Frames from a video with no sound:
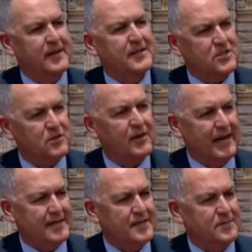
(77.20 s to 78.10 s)
there are additional
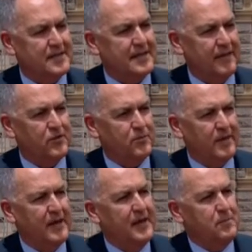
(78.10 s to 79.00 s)
items that have to
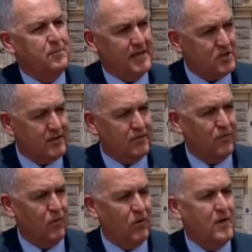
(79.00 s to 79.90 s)
be budgeted
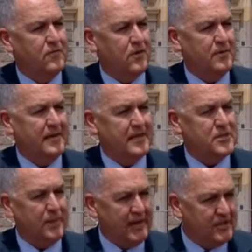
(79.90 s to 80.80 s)
for from an
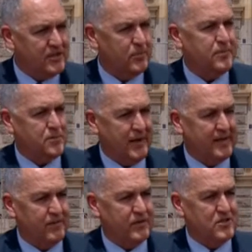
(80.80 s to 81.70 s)
expenditure
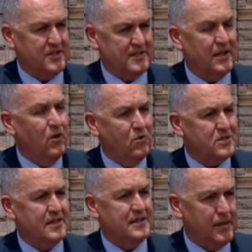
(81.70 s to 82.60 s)
perspective, which is
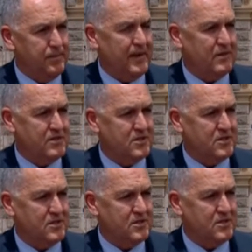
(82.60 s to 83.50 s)
also deeply
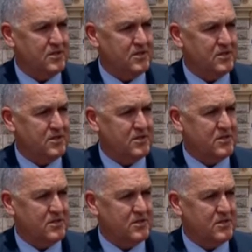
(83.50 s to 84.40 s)
concerning.
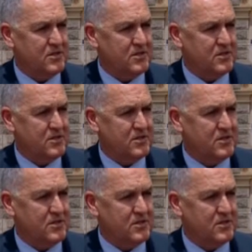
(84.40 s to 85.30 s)
First of all, the
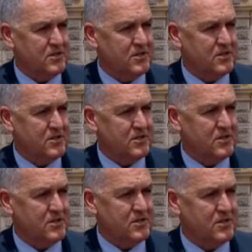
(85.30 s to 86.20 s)
public
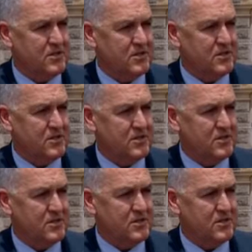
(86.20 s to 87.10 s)
sector wage
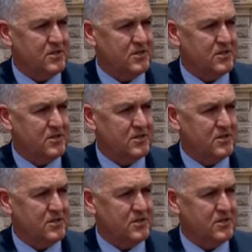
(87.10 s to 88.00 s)
bill came in much
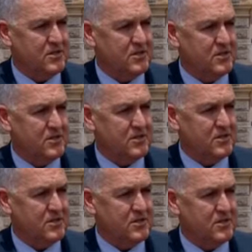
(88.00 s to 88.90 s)
higher than
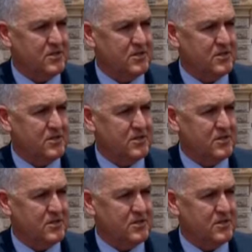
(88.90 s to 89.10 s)
forecast.